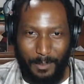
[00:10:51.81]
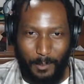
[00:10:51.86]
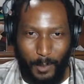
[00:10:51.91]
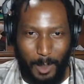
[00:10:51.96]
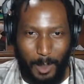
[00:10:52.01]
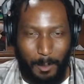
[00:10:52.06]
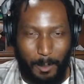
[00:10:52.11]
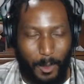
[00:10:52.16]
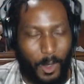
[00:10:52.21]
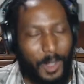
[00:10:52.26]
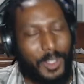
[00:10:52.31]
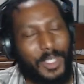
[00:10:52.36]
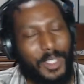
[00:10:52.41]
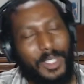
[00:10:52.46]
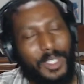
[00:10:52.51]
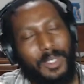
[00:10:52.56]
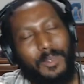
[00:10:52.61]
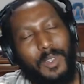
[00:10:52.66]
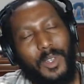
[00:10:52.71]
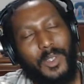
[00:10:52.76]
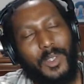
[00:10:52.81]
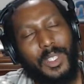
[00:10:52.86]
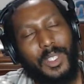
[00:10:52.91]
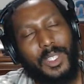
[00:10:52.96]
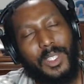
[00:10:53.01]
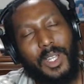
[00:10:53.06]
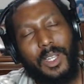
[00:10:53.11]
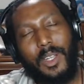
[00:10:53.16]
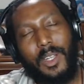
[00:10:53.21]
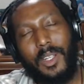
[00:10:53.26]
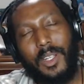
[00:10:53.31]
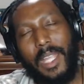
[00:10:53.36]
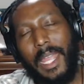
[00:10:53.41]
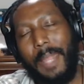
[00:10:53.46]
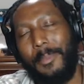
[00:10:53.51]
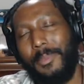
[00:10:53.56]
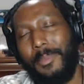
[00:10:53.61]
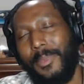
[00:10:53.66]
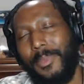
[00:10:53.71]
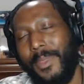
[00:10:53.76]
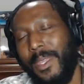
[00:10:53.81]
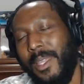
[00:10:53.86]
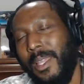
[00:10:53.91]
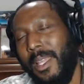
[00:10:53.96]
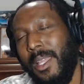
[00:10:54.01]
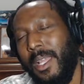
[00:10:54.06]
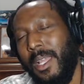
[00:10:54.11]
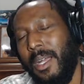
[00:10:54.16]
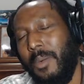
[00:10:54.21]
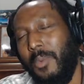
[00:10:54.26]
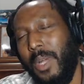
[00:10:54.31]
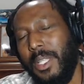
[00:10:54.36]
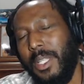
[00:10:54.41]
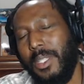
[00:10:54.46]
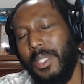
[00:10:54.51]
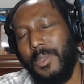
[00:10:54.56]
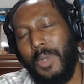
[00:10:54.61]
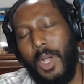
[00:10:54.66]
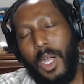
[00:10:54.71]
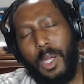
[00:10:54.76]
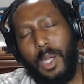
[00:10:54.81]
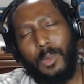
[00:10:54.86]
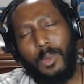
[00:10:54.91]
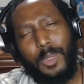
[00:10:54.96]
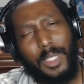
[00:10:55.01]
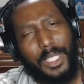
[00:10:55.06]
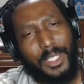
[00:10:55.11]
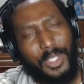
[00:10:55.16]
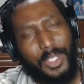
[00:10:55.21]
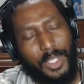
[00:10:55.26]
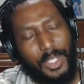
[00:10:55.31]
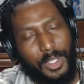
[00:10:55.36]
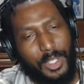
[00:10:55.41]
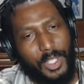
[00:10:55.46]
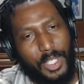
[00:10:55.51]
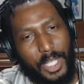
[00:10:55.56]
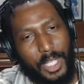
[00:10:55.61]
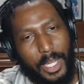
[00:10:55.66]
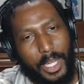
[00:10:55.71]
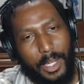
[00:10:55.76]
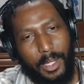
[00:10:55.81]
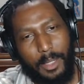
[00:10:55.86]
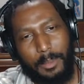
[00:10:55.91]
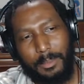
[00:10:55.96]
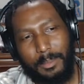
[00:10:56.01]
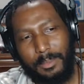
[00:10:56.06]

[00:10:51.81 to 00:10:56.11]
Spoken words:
We're more just focused on, okay, what do all religions share?